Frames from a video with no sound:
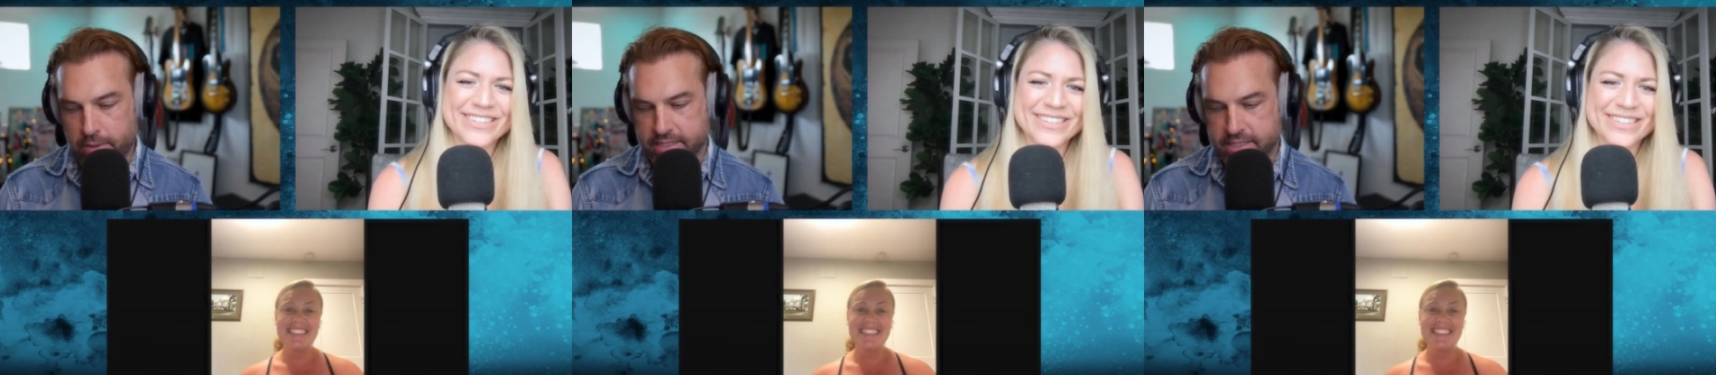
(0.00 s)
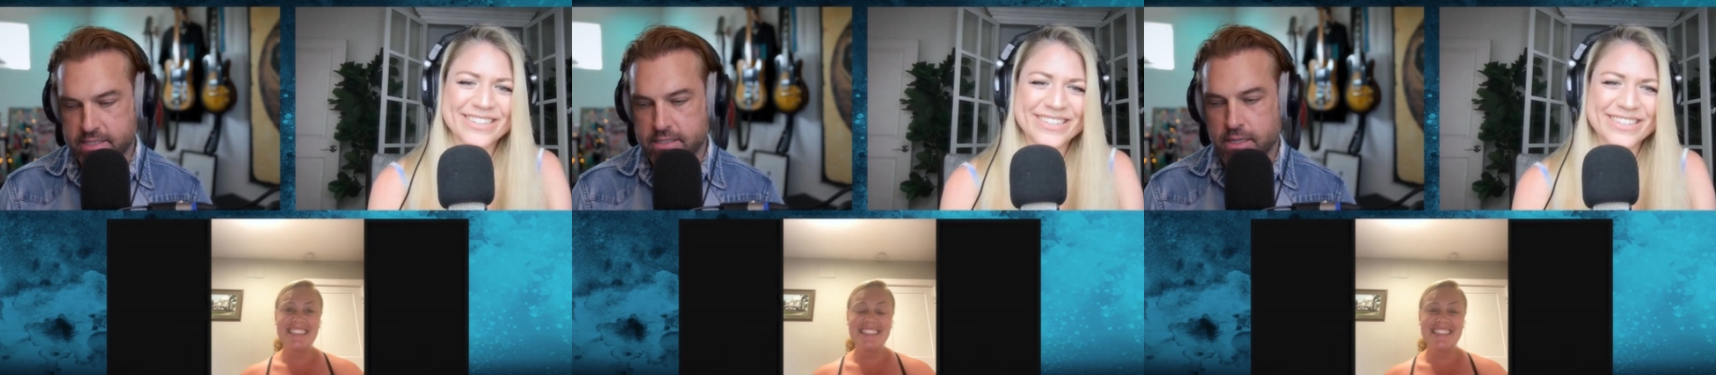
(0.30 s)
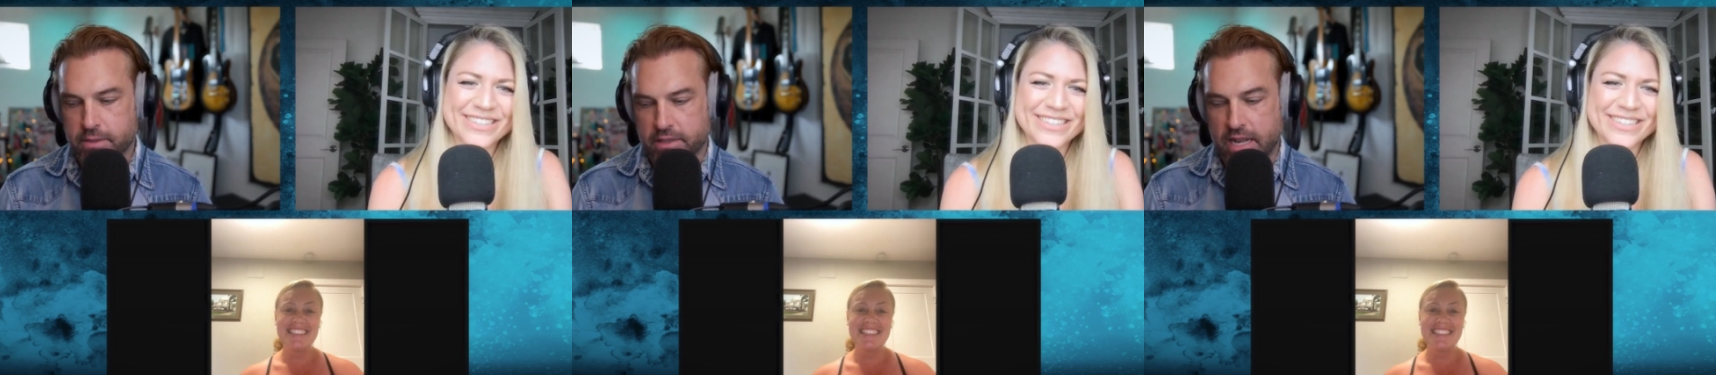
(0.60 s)
Speaker 1: this is
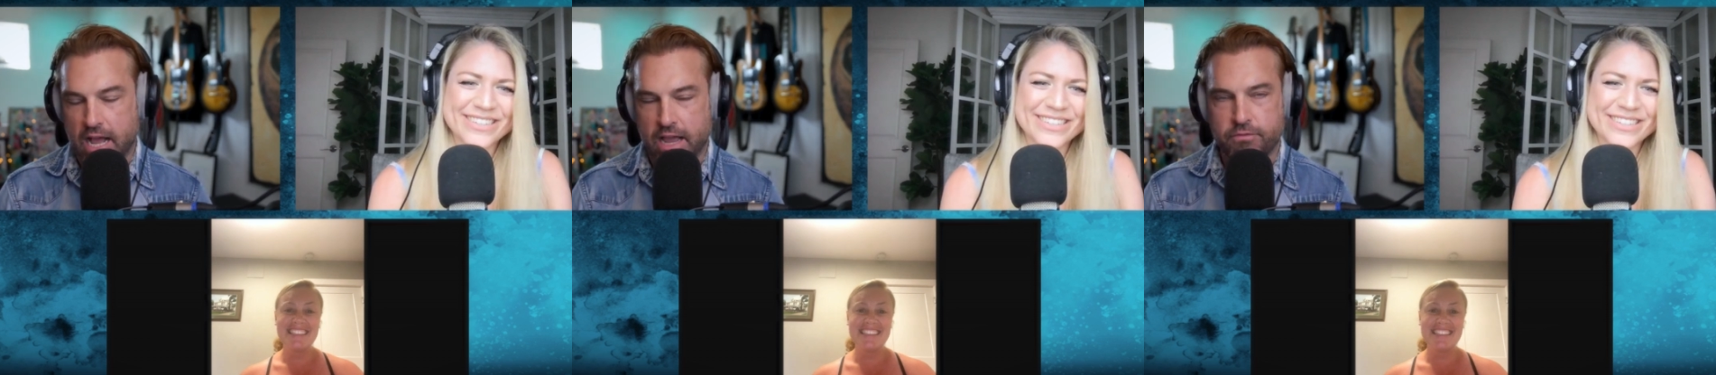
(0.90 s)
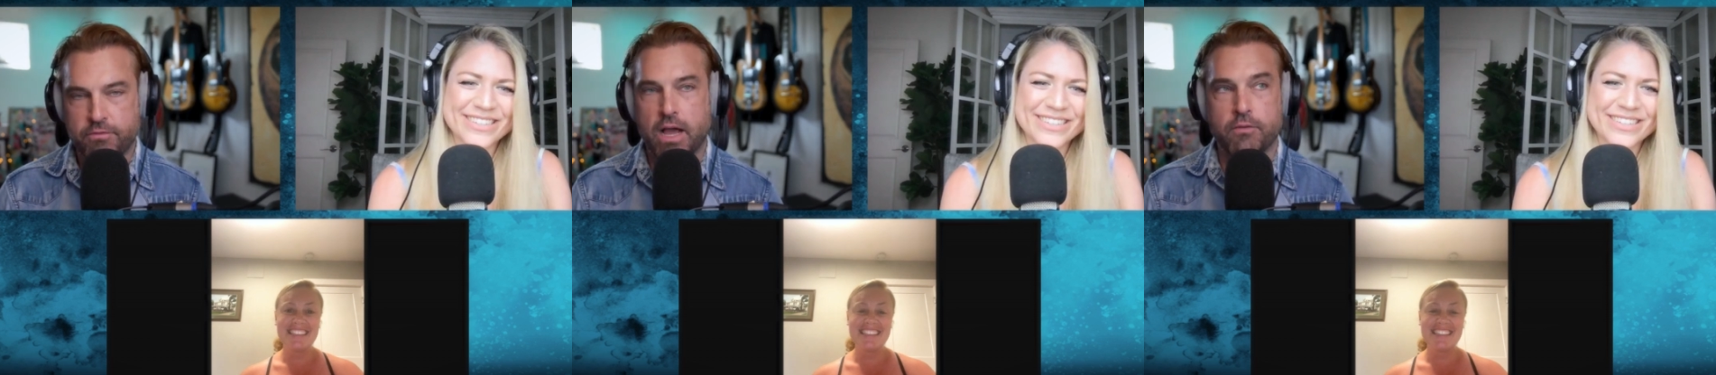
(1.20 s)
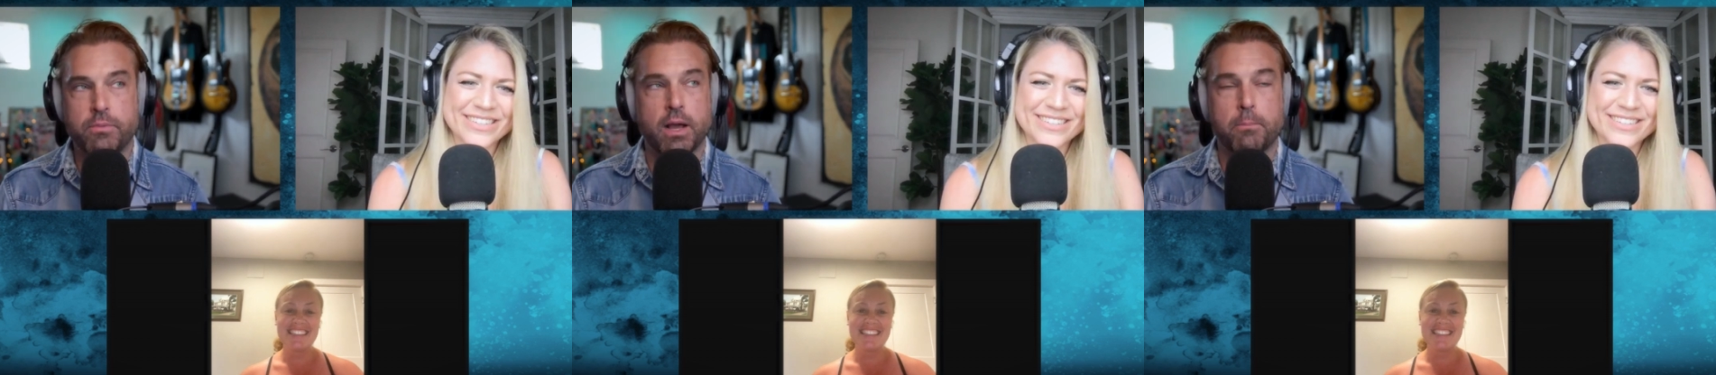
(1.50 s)
something that I've I've been
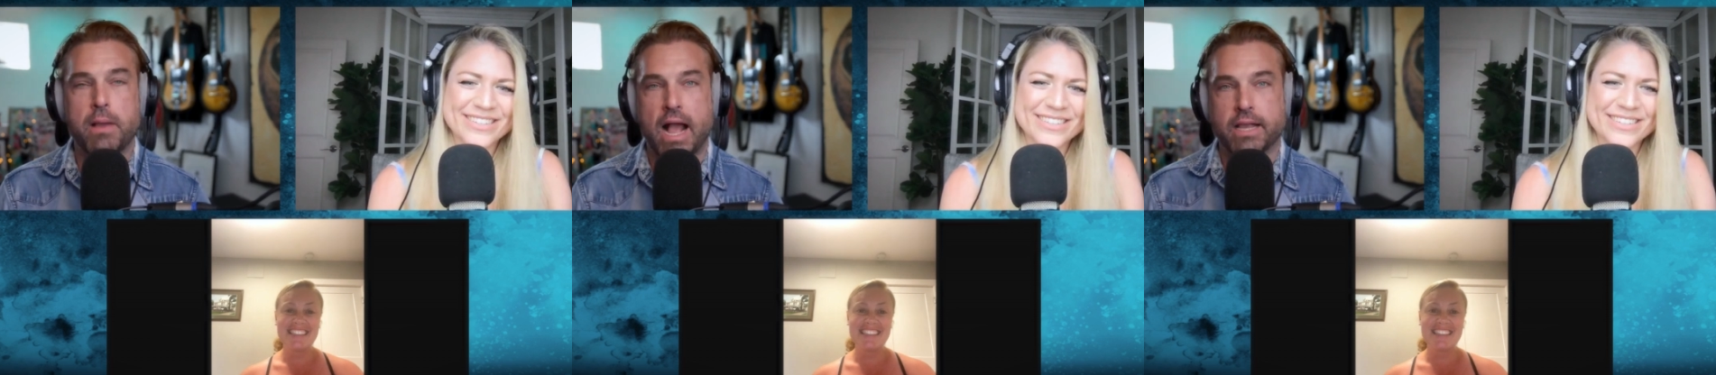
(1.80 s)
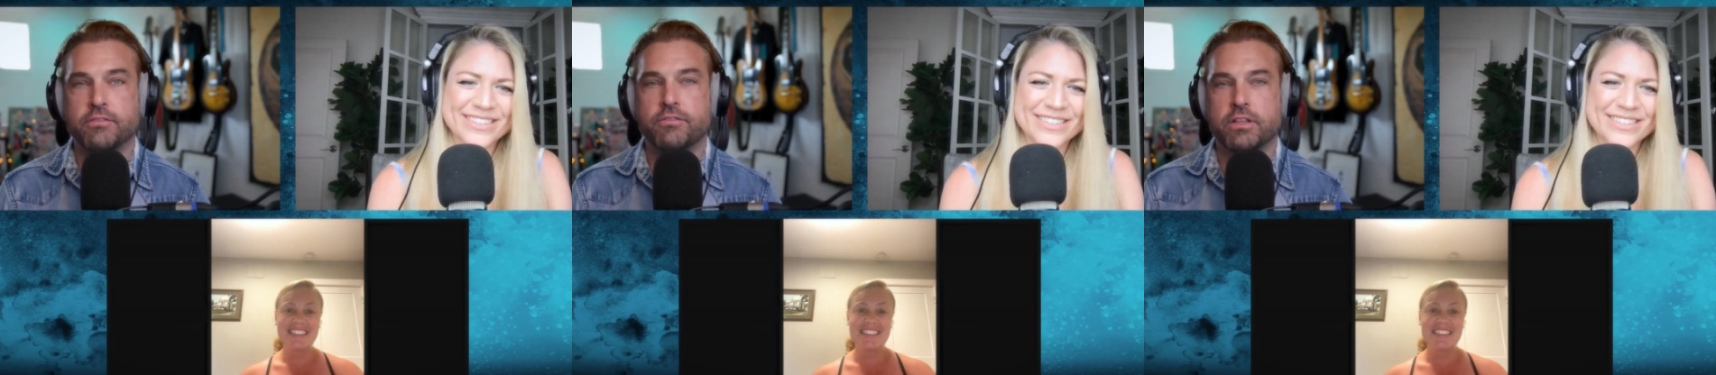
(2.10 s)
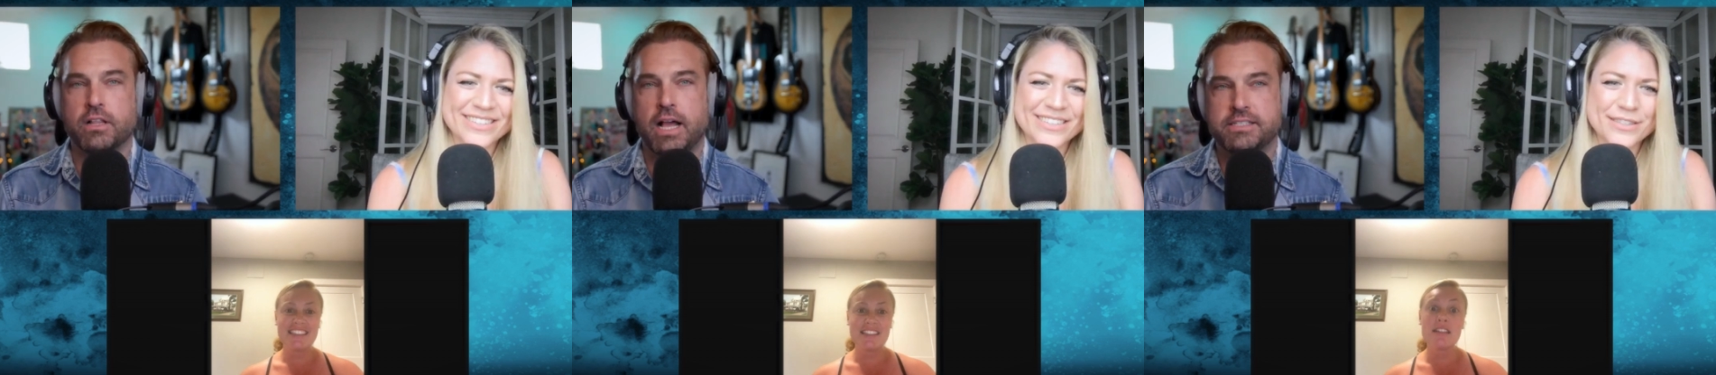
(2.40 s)
unpacking for the
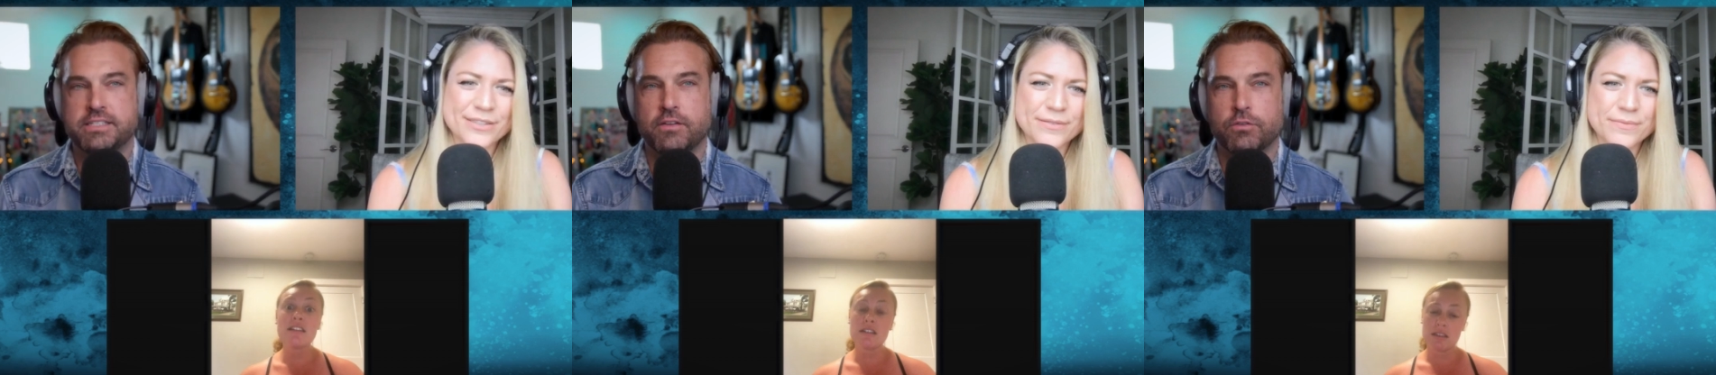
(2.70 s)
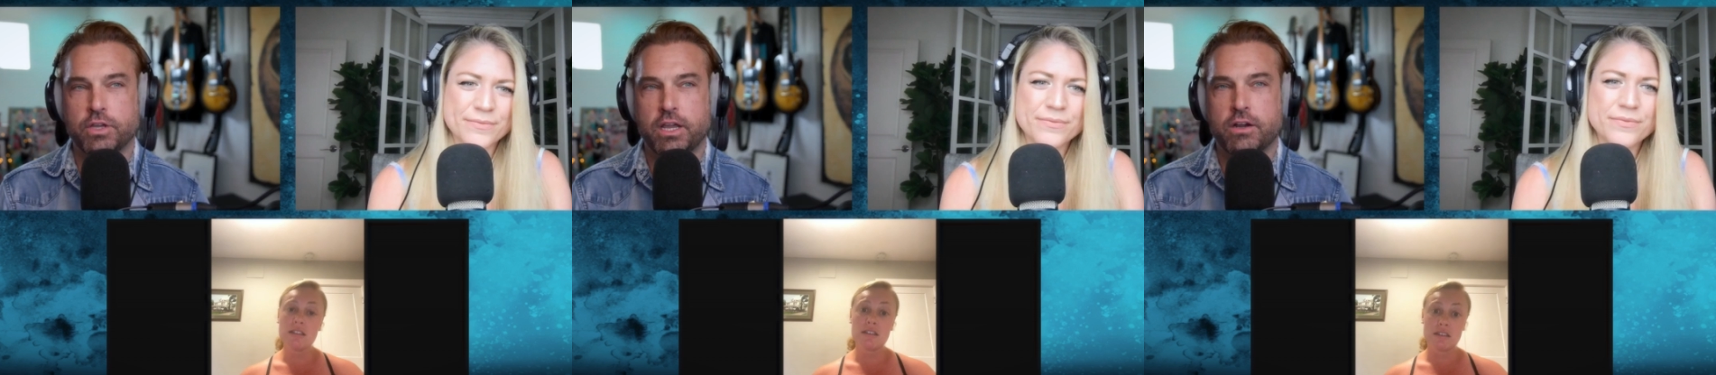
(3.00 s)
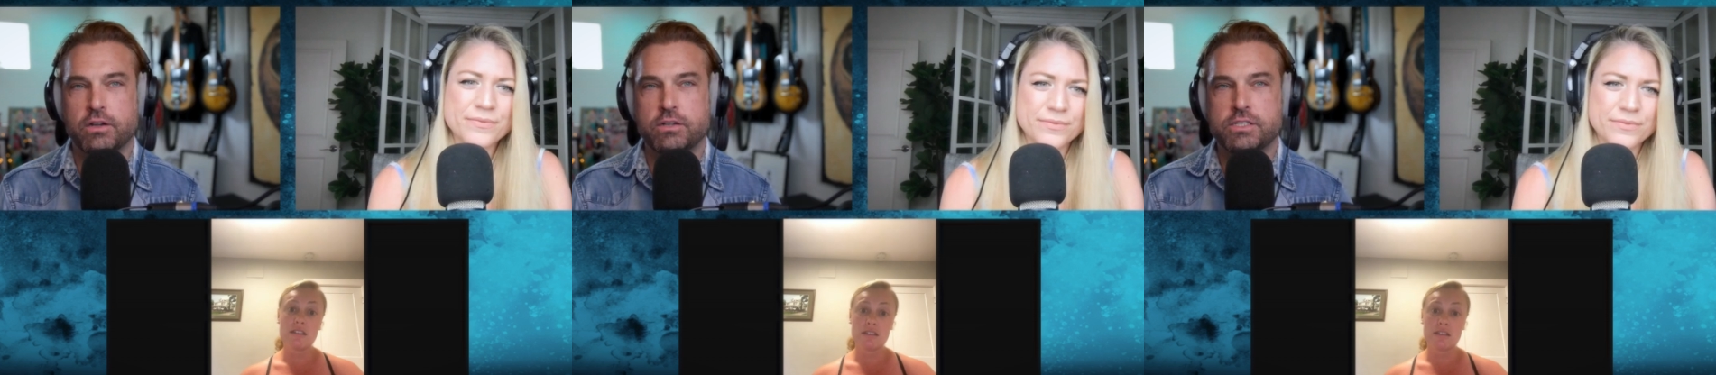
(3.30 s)
last several
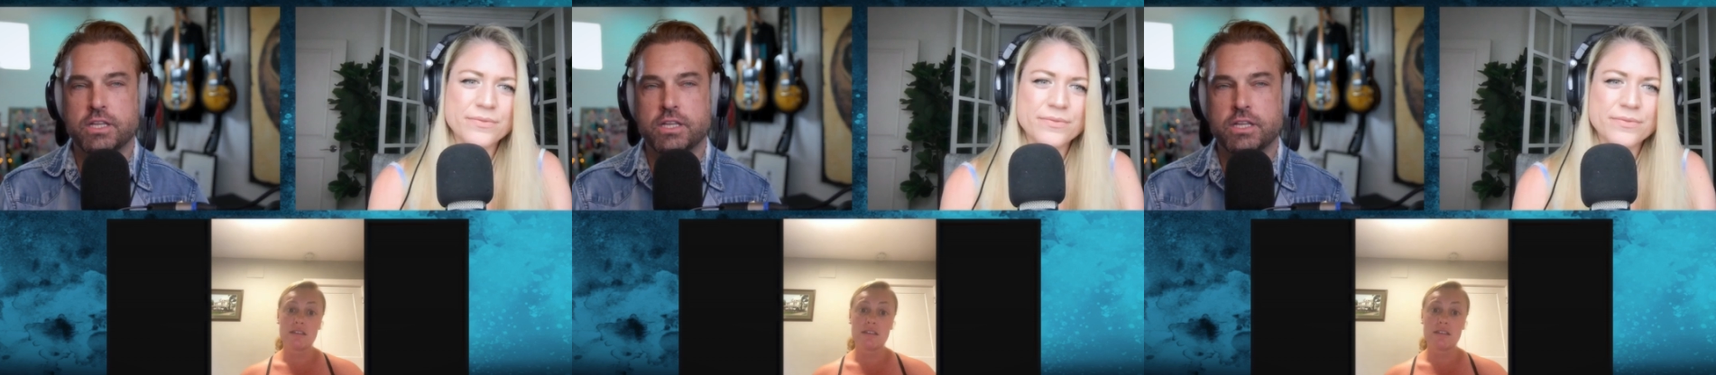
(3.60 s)
years,